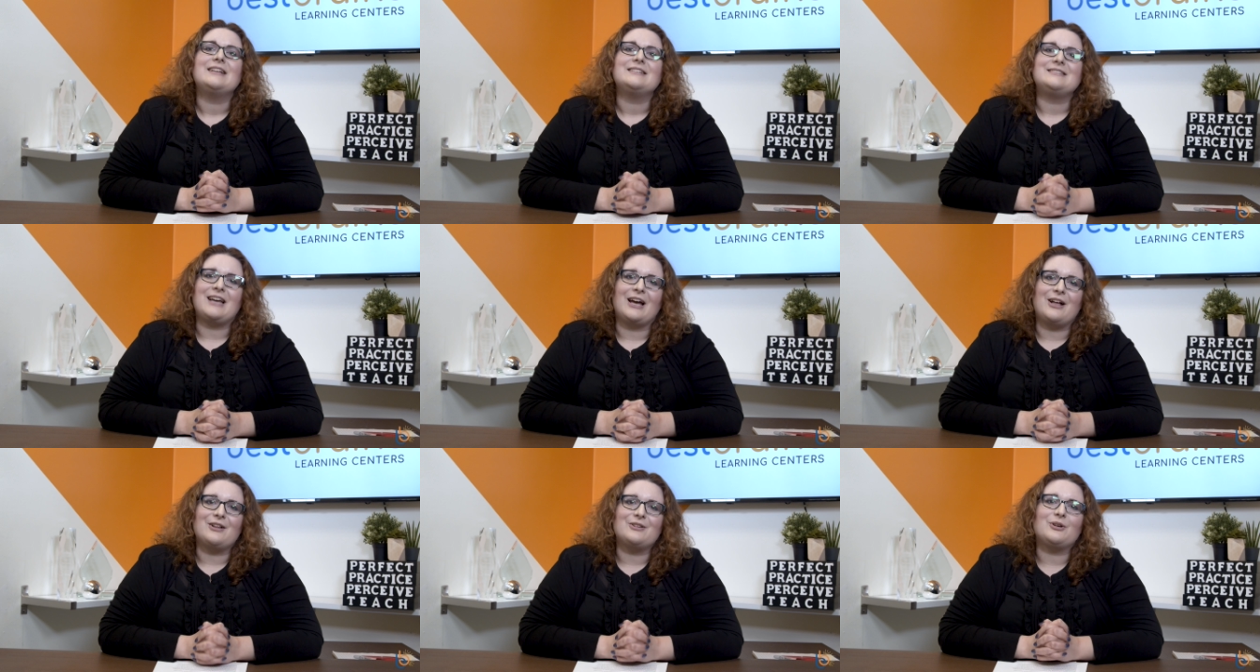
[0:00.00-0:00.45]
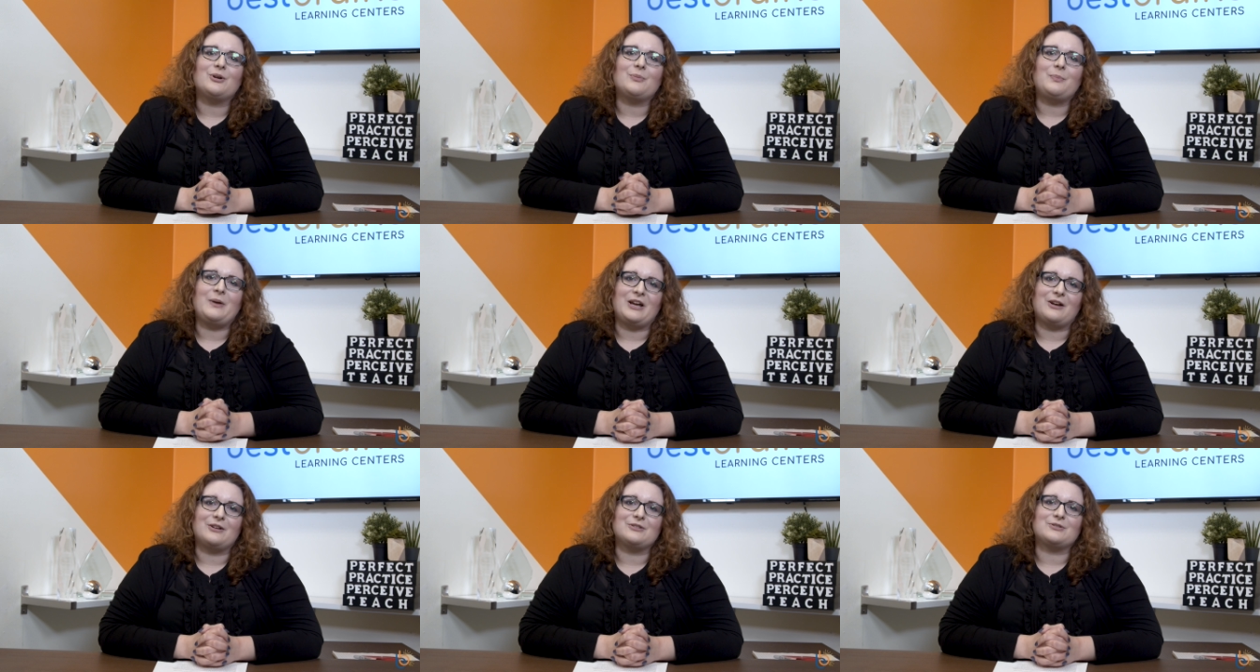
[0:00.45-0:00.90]
Tell your
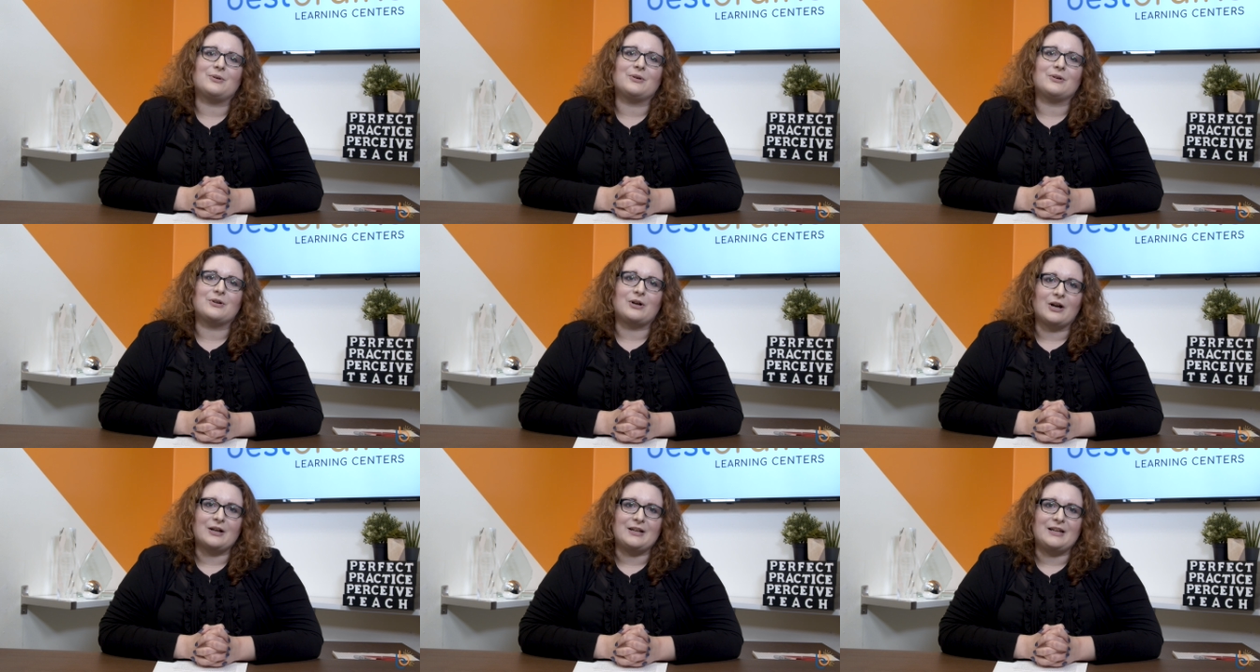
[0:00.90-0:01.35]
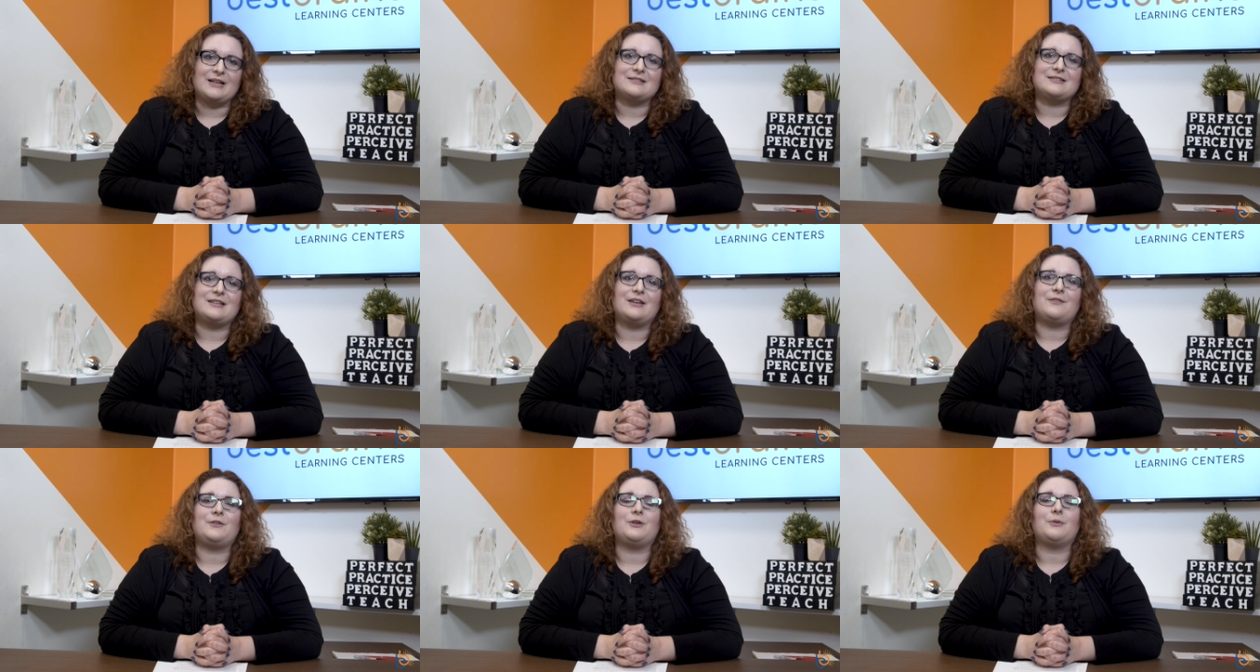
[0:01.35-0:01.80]
parents or
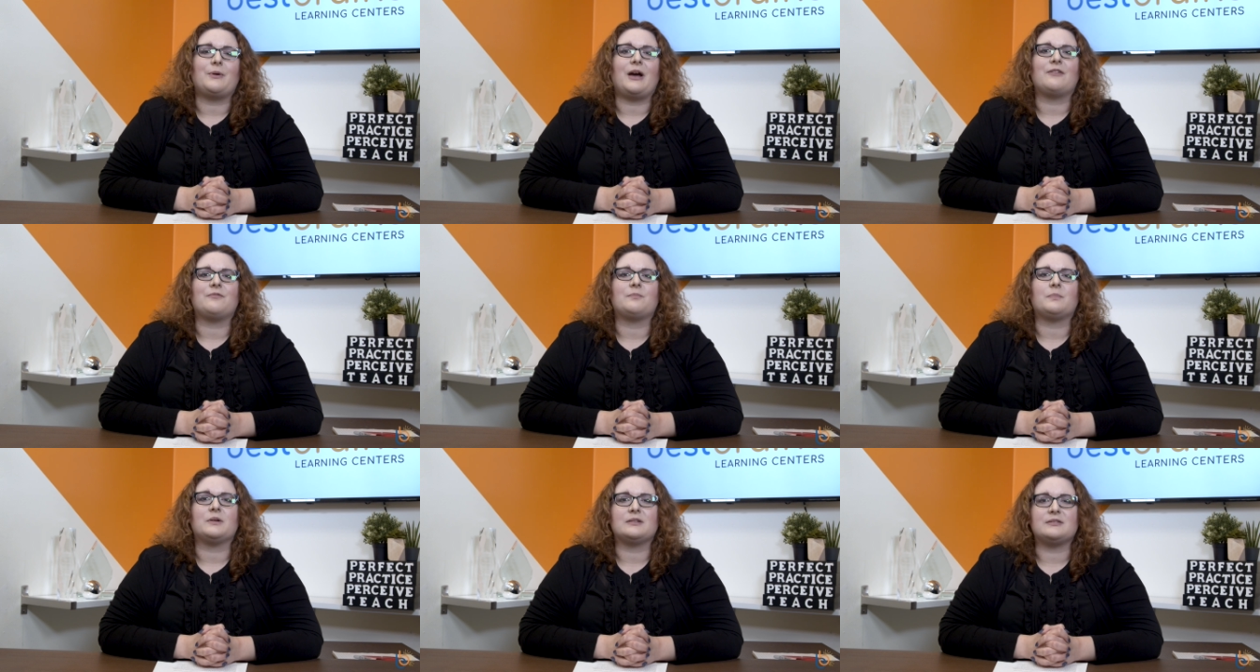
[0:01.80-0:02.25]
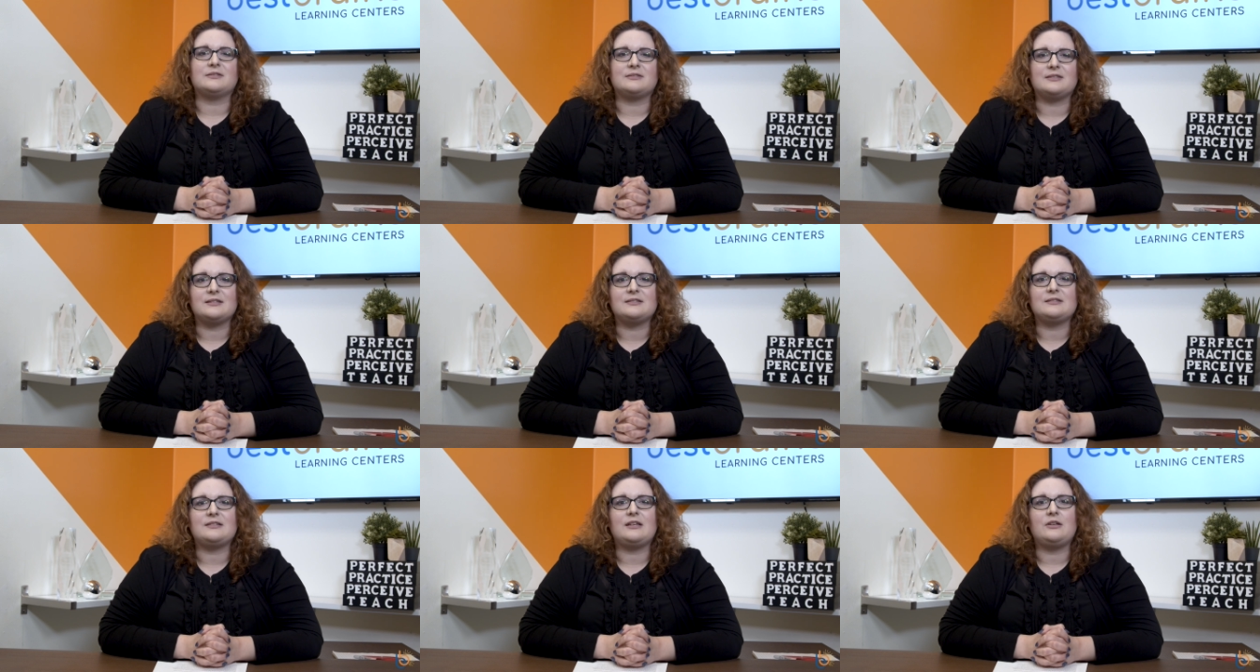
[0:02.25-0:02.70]
guardians if you have
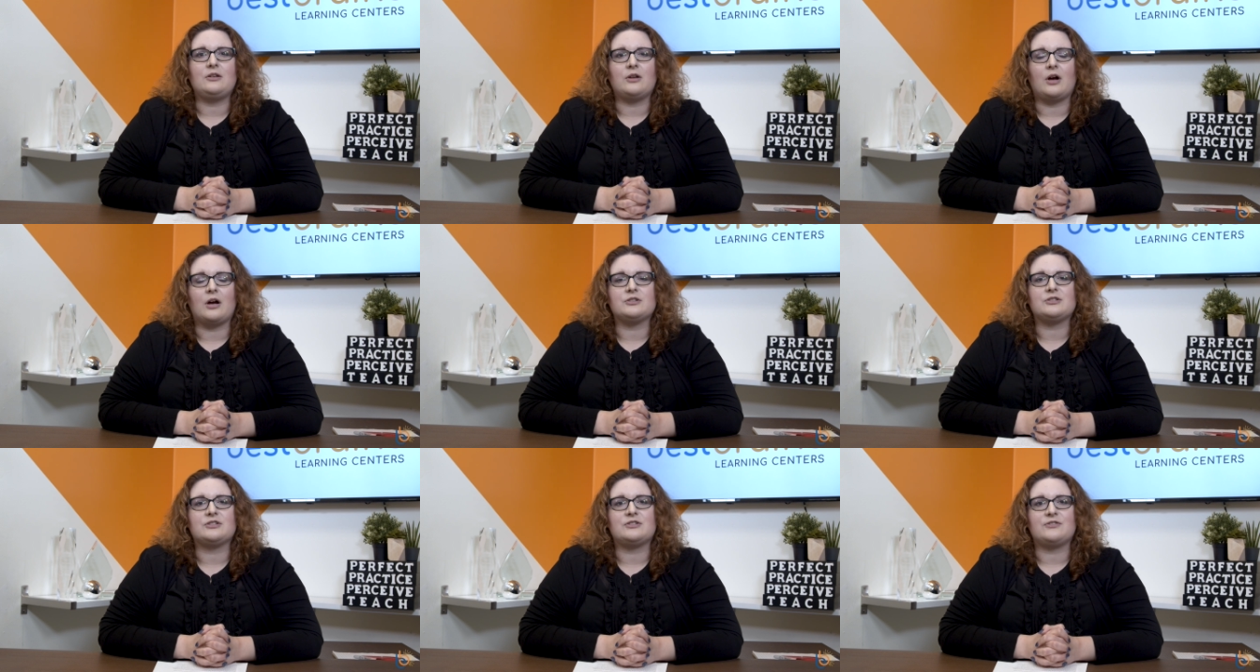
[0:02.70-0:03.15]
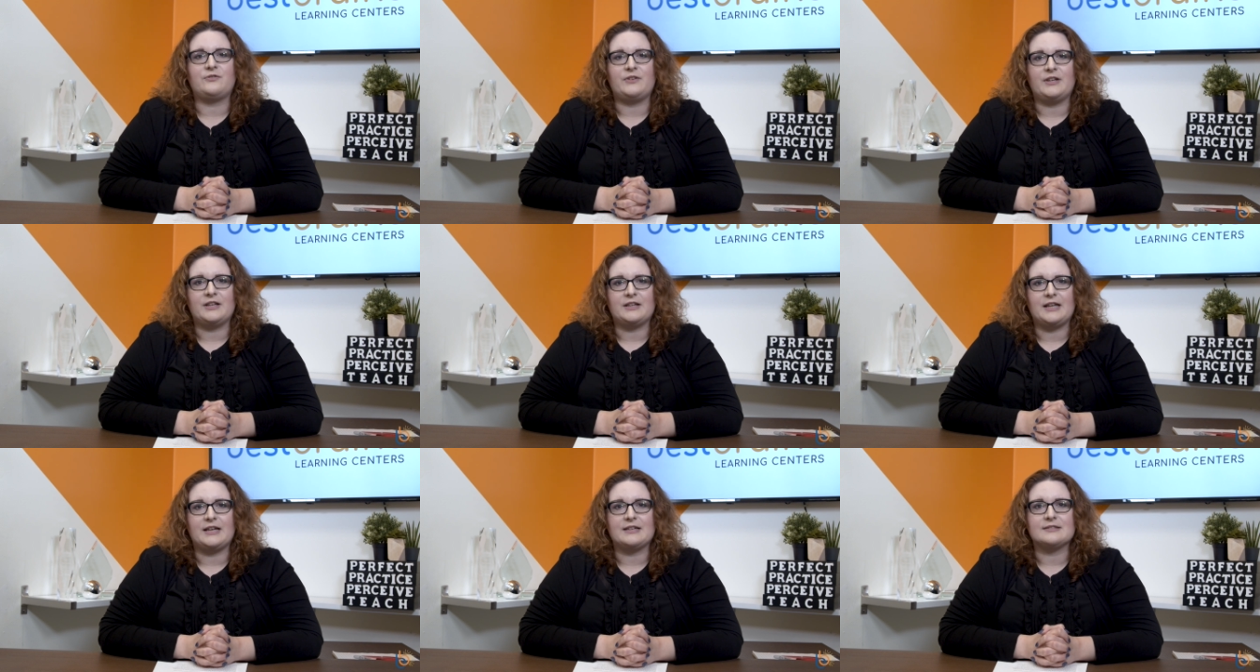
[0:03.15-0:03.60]
persistent nauseous
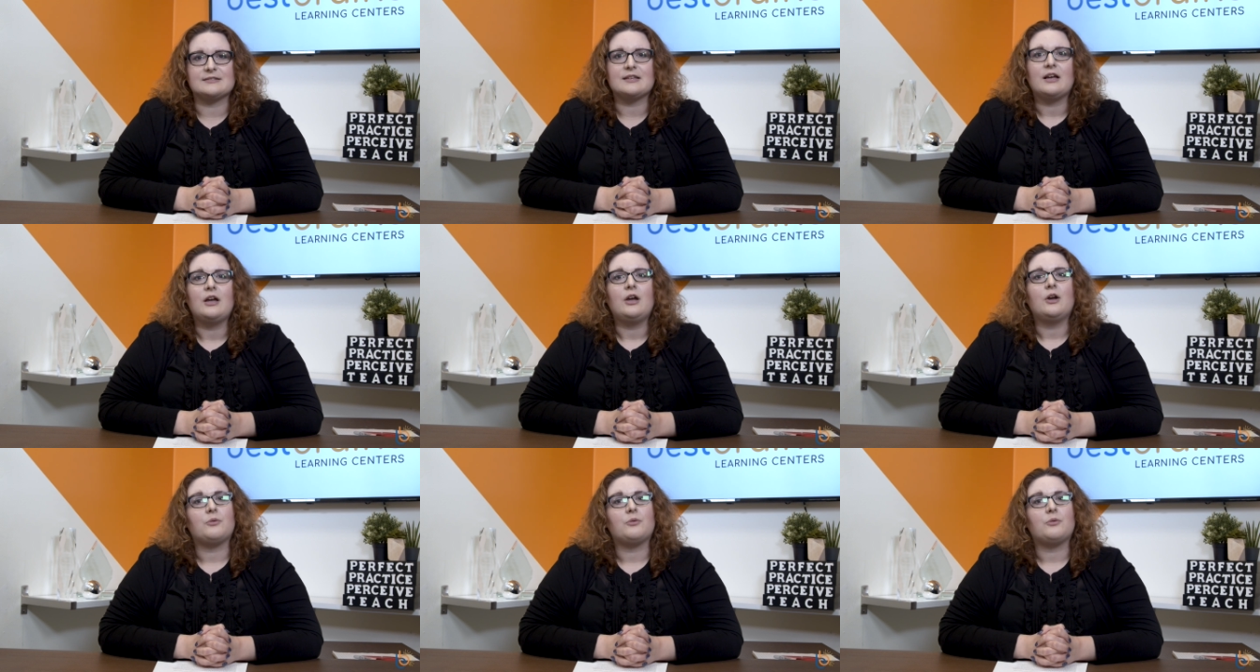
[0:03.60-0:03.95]
feelings,